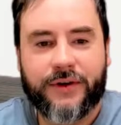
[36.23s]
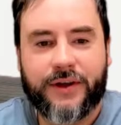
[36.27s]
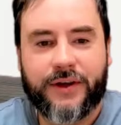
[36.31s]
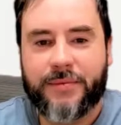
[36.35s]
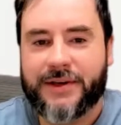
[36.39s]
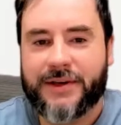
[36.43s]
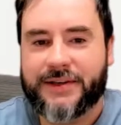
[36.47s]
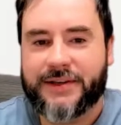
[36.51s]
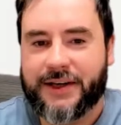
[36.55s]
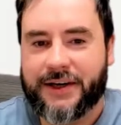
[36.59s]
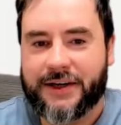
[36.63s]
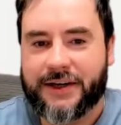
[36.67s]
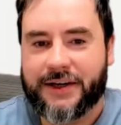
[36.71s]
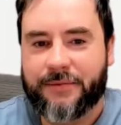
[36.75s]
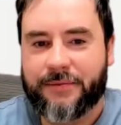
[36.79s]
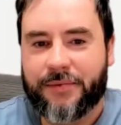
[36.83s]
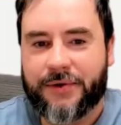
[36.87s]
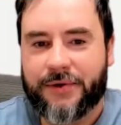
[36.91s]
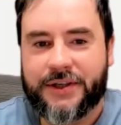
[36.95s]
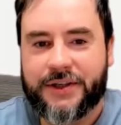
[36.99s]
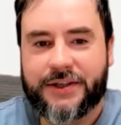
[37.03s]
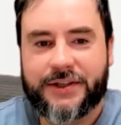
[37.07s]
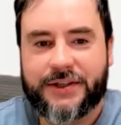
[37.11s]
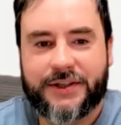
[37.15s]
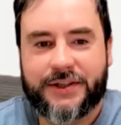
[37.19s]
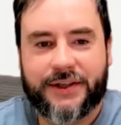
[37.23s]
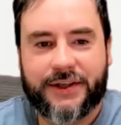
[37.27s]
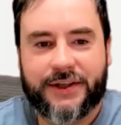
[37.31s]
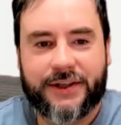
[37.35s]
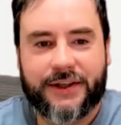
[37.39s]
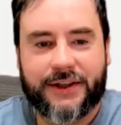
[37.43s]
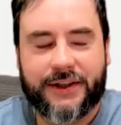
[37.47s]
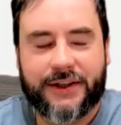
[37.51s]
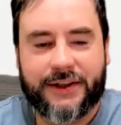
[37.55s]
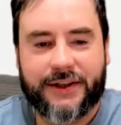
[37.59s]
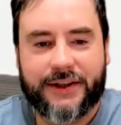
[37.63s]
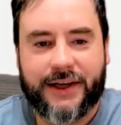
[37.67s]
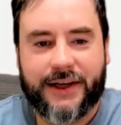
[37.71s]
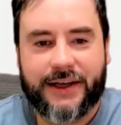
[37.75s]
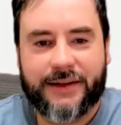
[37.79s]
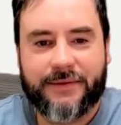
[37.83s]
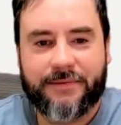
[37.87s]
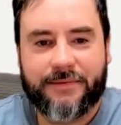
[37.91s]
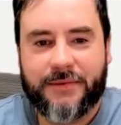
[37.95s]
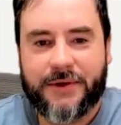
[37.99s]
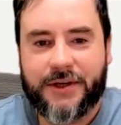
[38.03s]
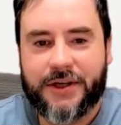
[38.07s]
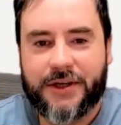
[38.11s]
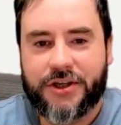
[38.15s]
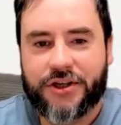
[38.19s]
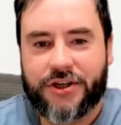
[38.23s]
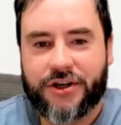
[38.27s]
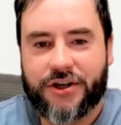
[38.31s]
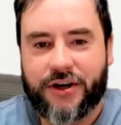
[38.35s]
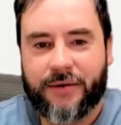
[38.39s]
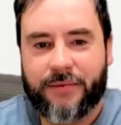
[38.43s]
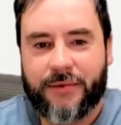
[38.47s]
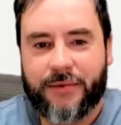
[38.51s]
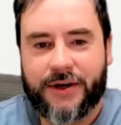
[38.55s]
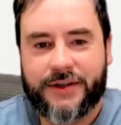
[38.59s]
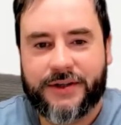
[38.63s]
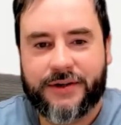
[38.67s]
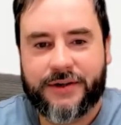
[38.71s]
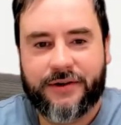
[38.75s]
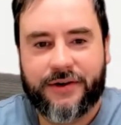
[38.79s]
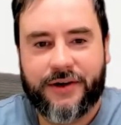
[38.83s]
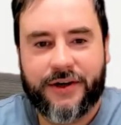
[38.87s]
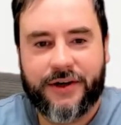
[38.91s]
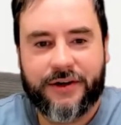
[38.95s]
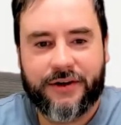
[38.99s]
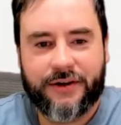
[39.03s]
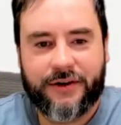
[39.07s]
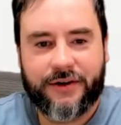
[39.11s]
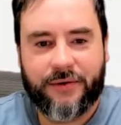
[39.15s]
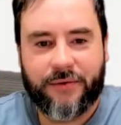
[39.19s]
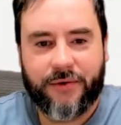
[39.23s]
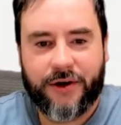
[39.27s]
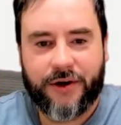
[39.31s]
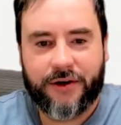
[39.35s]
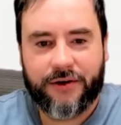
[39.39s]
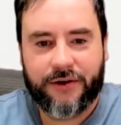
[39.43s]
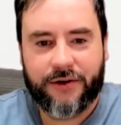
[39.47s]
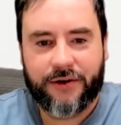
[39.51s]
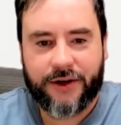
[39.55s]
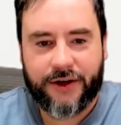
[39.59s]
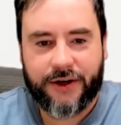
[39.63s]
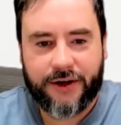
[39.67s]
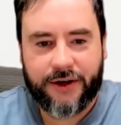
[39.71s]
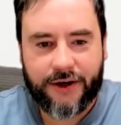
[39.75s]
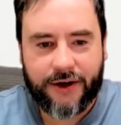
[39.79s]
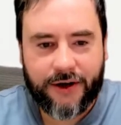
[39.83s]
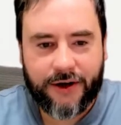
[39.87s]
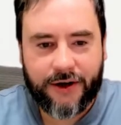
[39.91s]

give me a second, please. Let me share my screen quickly.